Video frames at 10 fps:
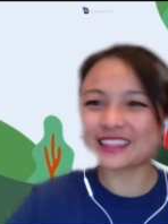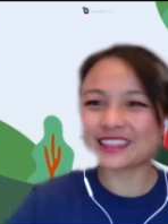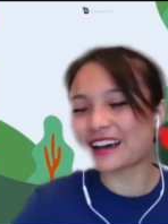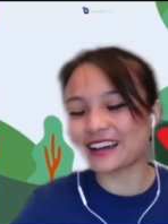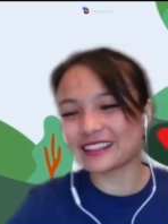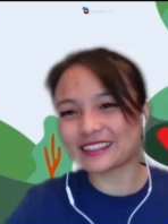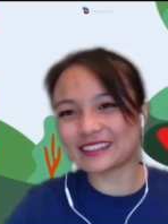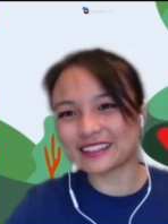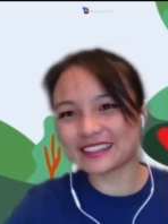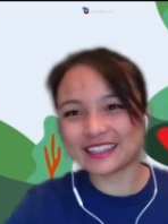with
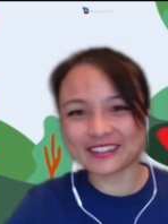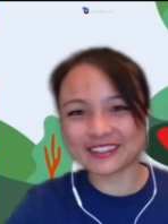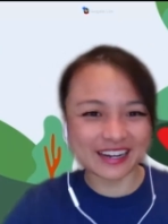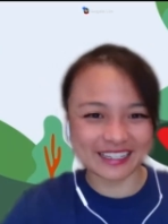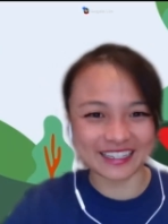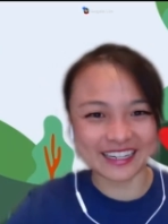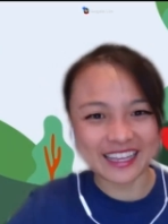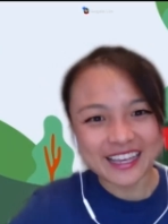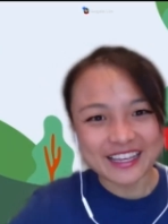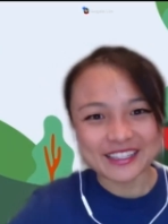uh, the
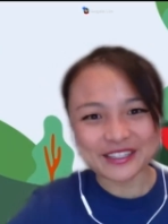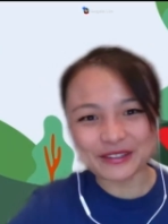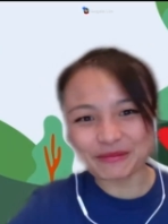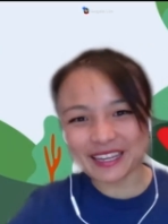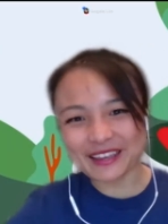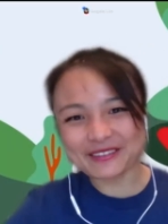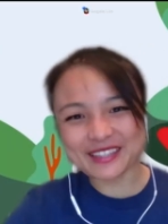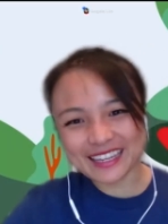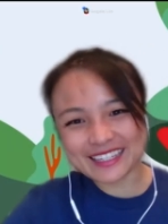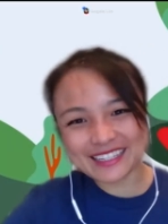introduction. So my
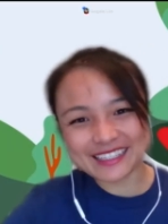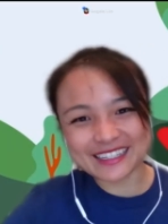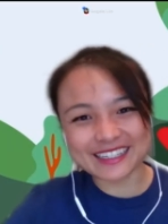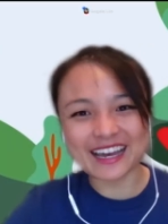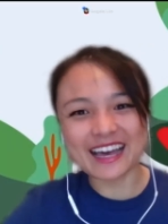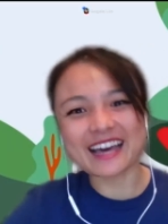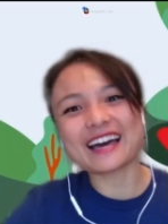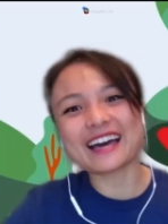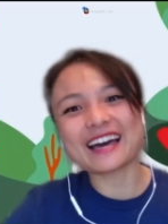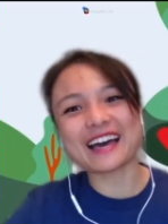name is
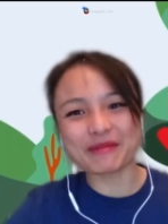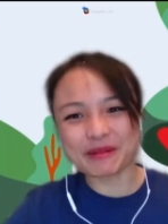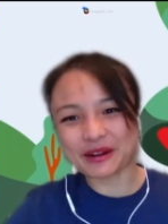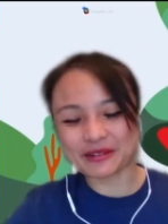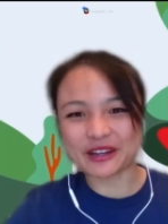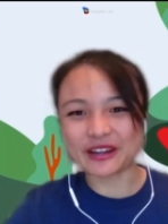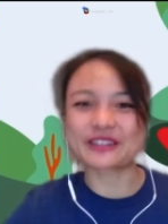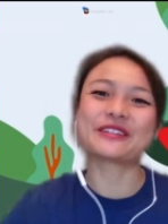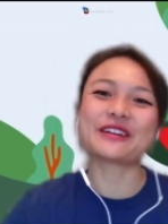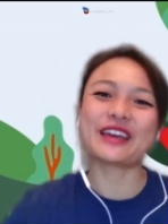Angela. Uh, I'm a medical
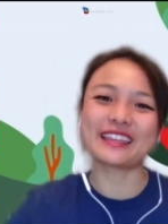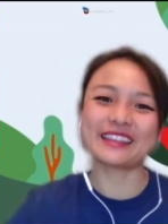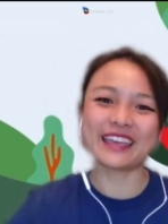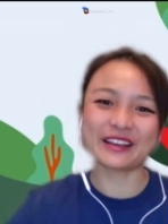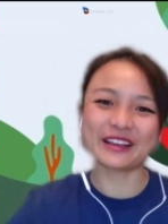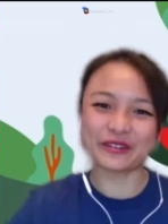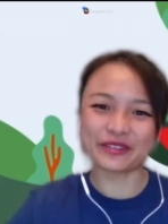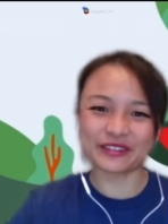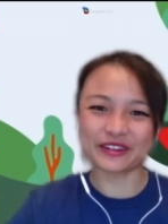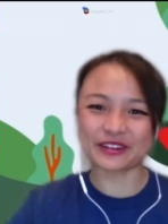doctor and a
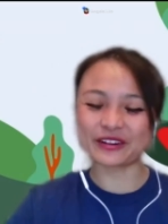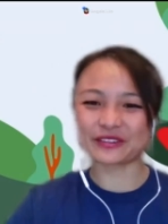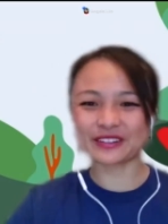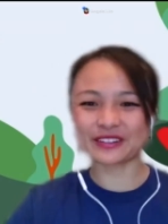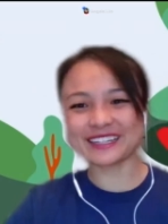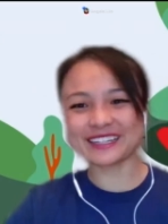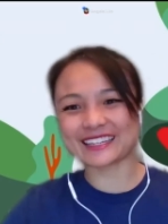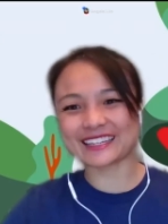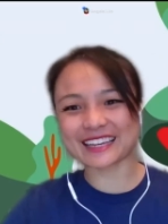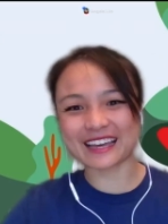co-founder of
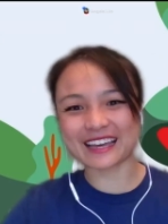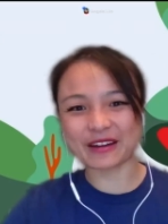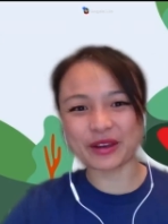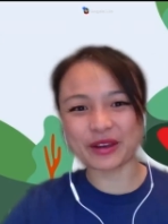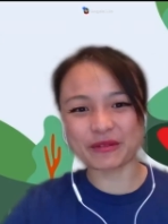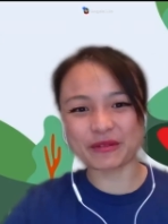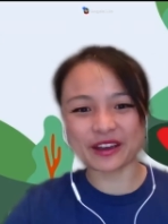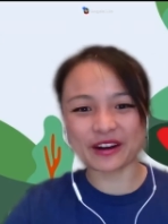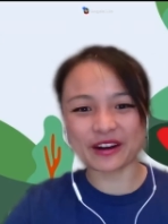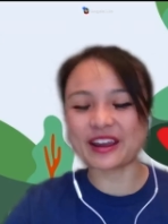ClearHead, uh, where
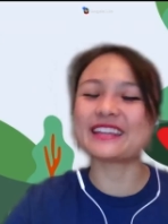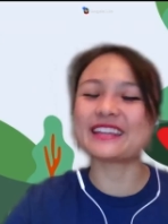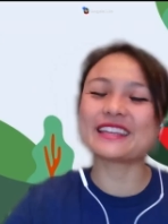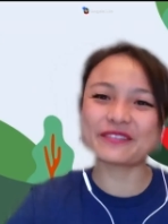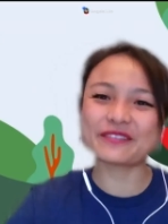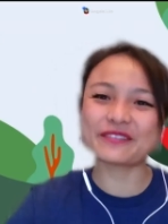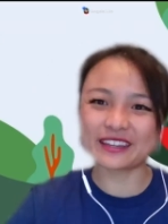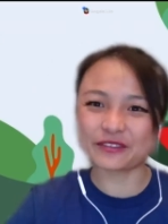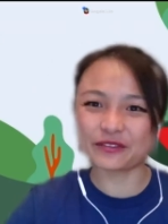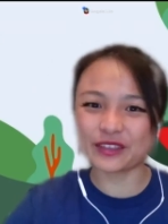we are an
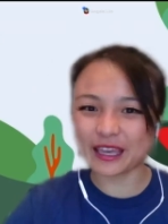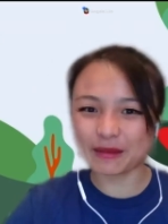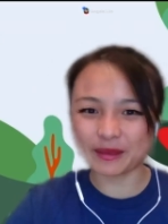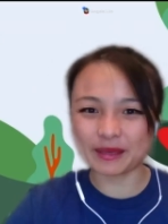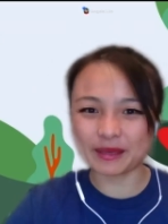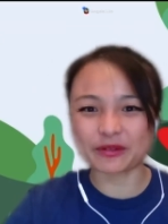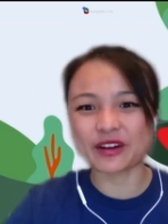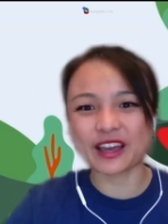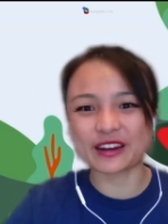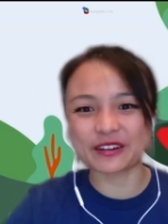innovative EAP
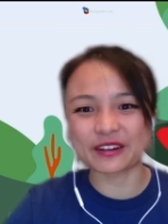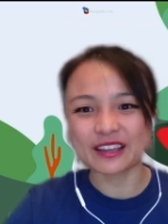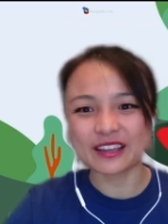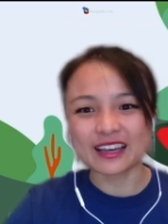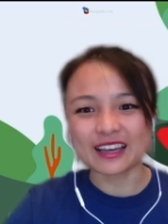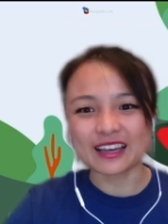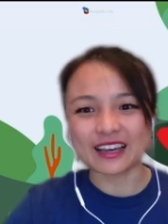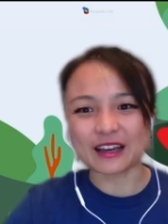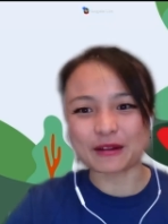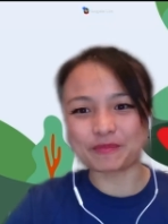provider,
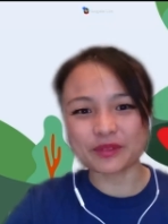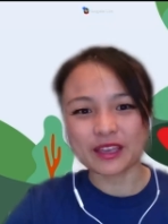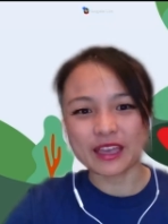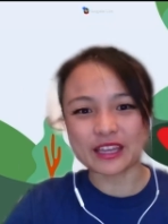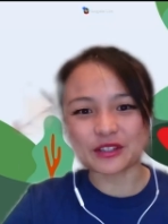um,